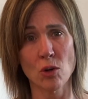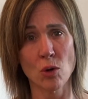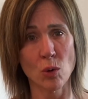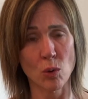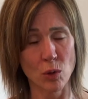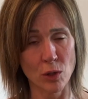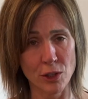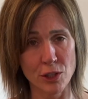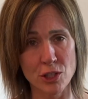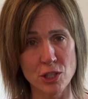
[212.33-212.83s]

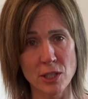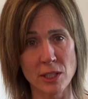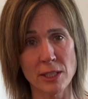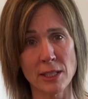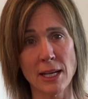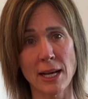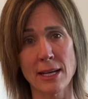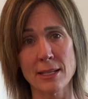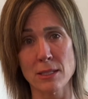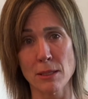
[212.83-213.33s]

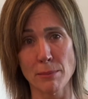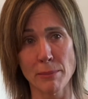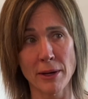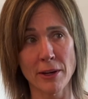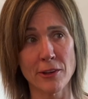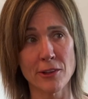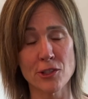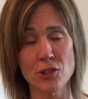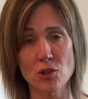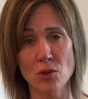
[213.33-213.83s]
coercion as the
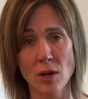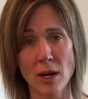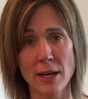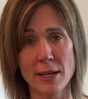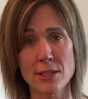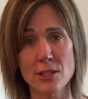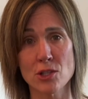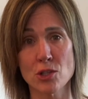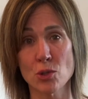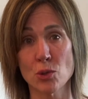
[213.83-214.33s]
parent
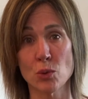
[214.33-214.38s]
tries